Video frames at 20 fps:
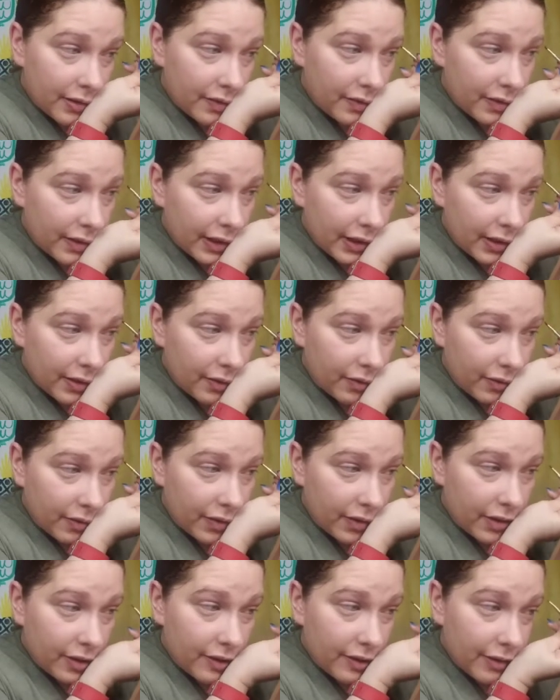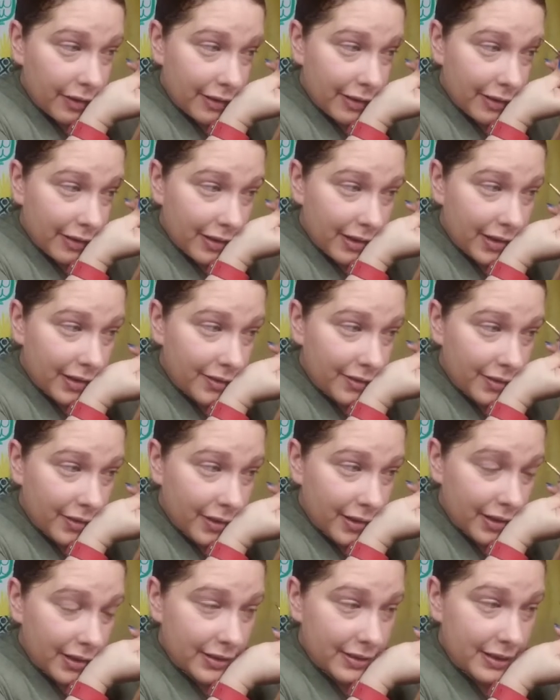down as
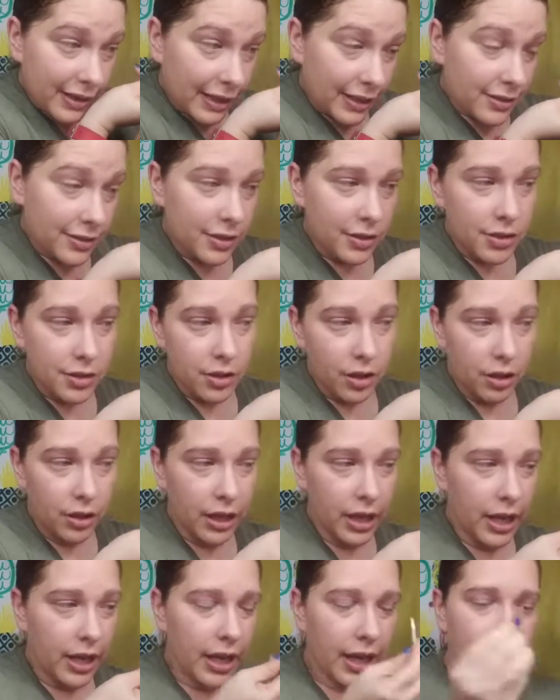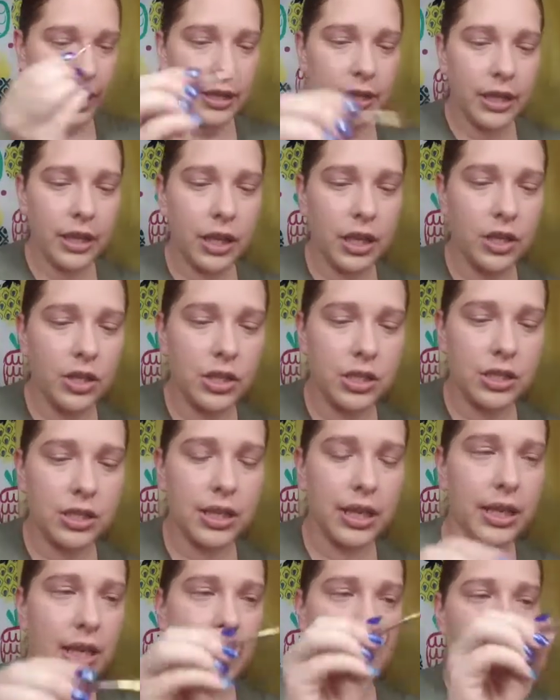far as that's concerned, and then I just
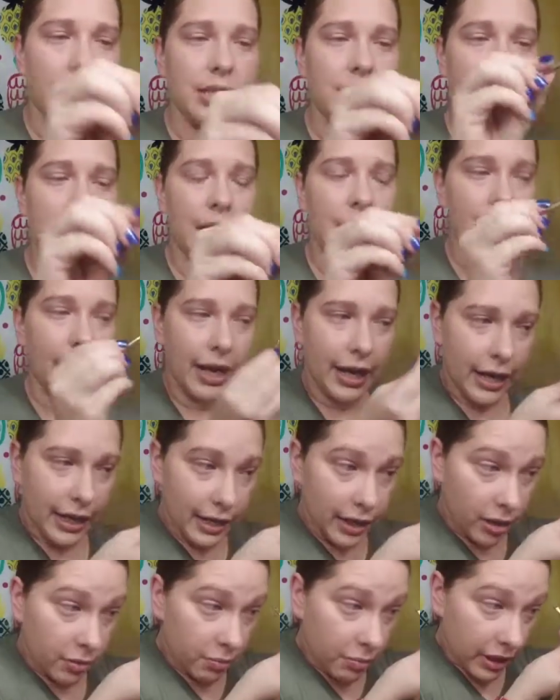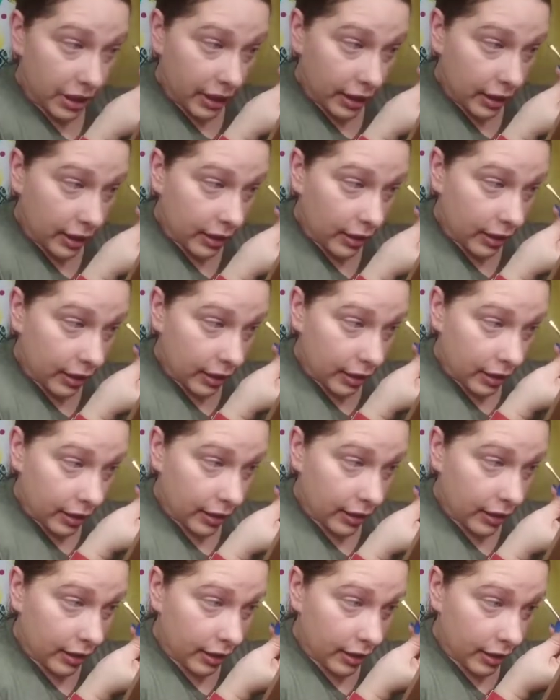take a tiny bit
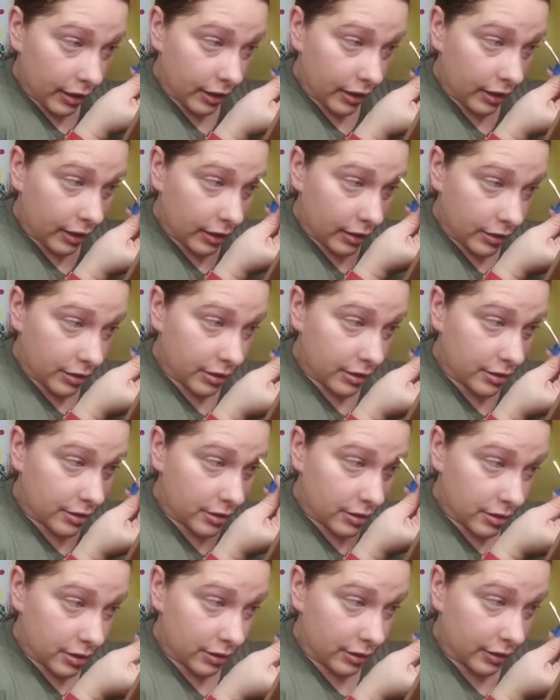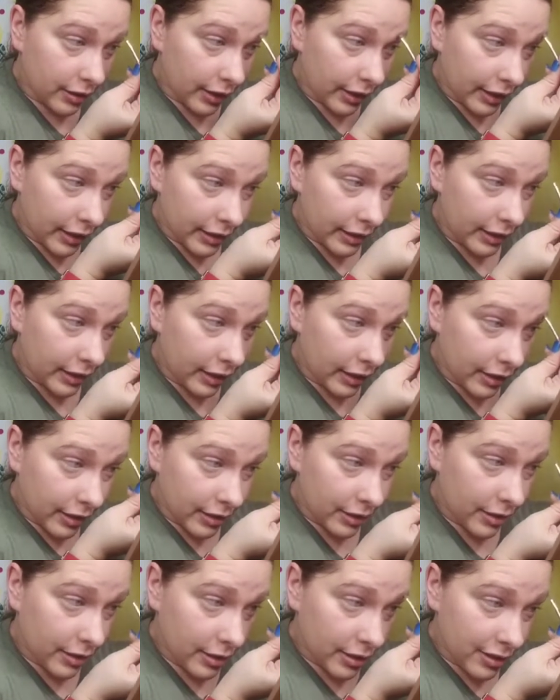and just lightly
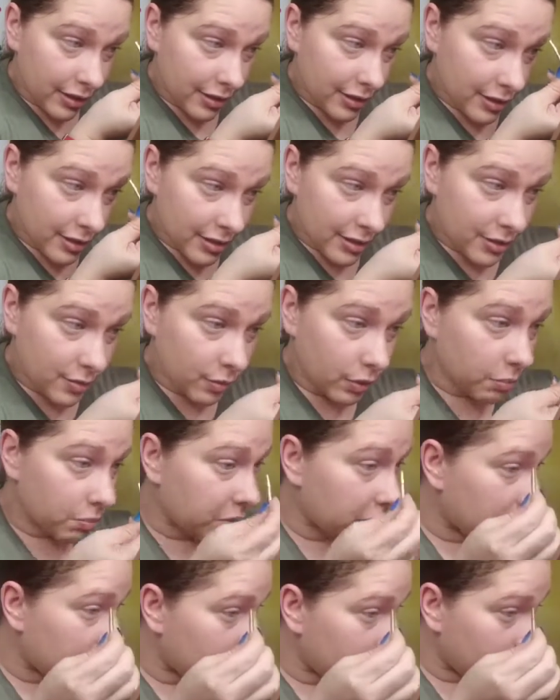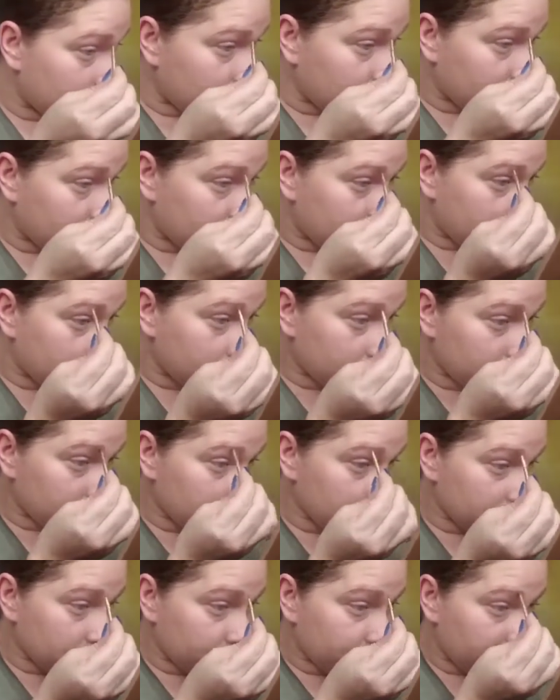sweep it
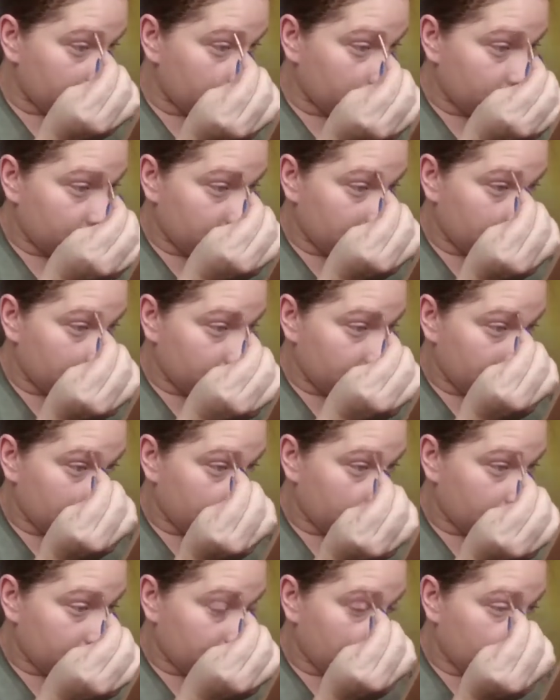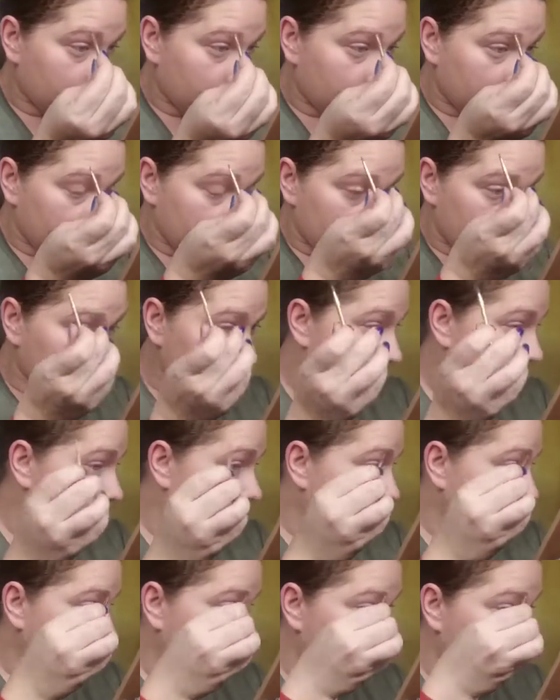towards the front. I don't
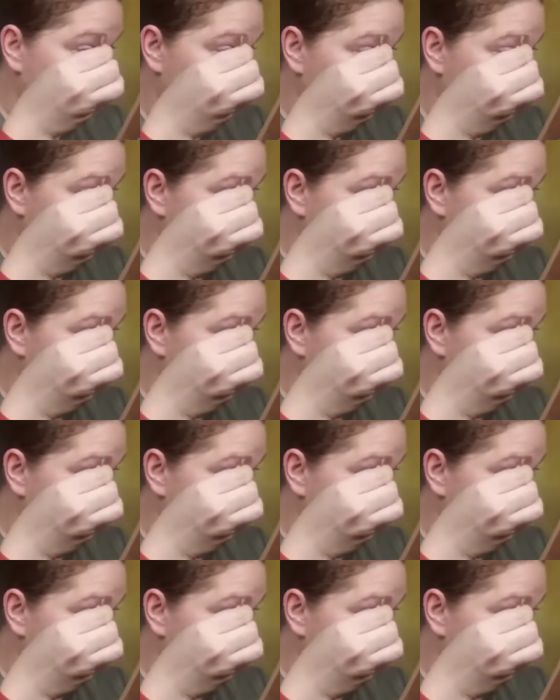fully do